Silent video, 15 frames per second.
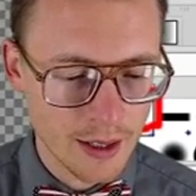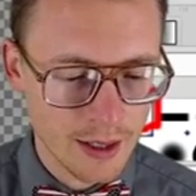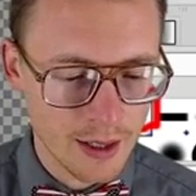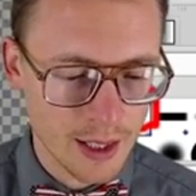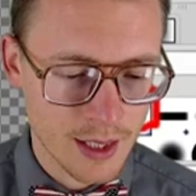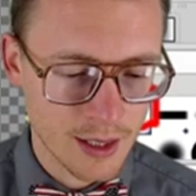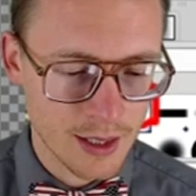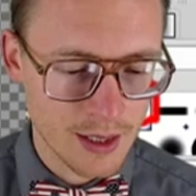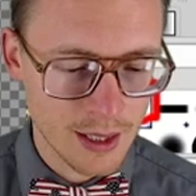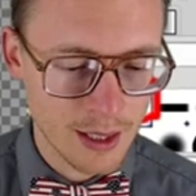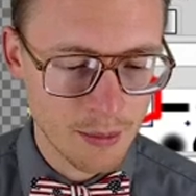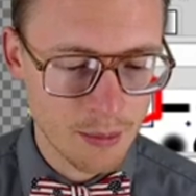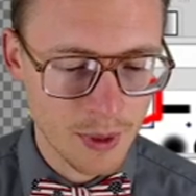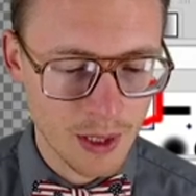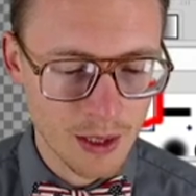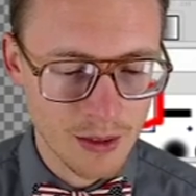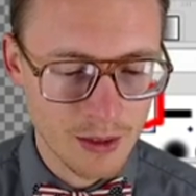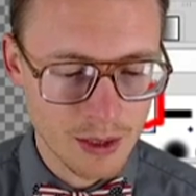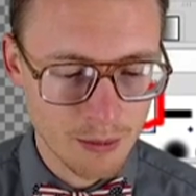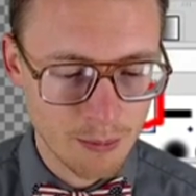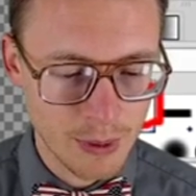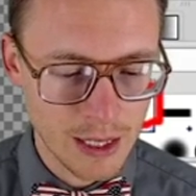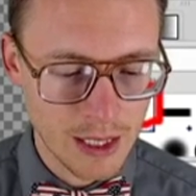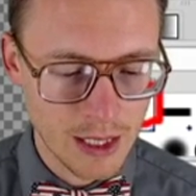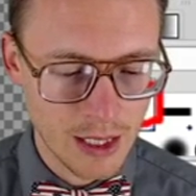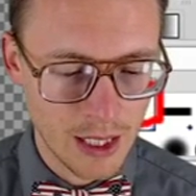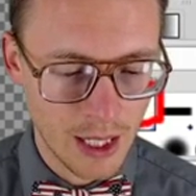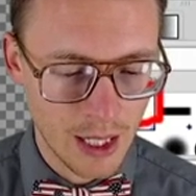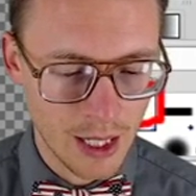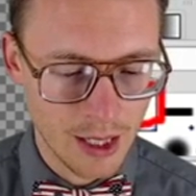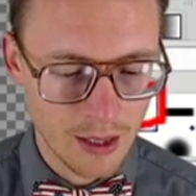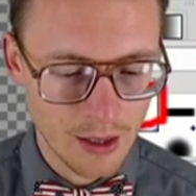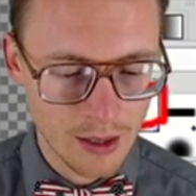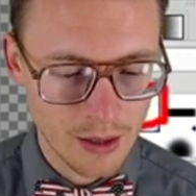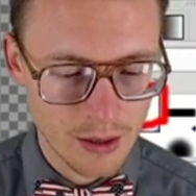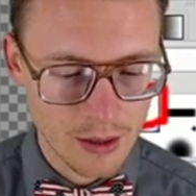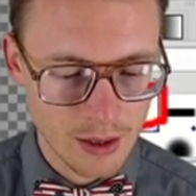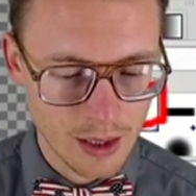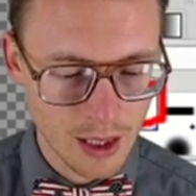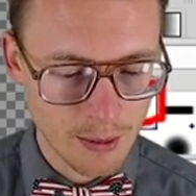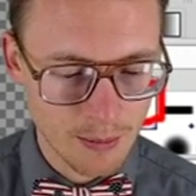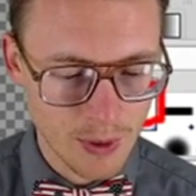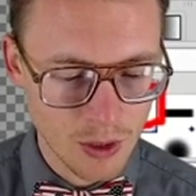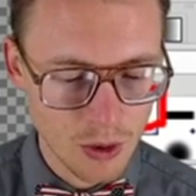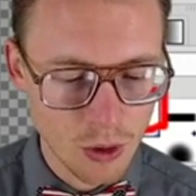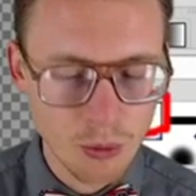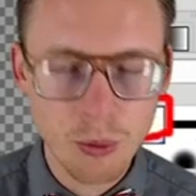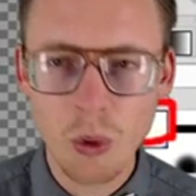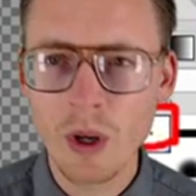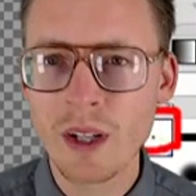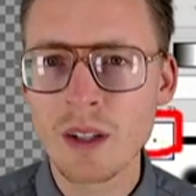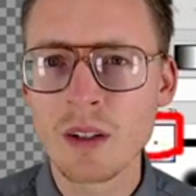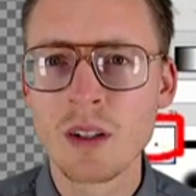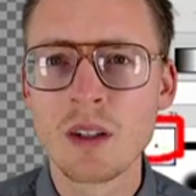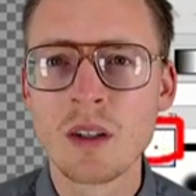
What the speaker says: Click on Gimp, go into bin, and there's Gimp 2.1.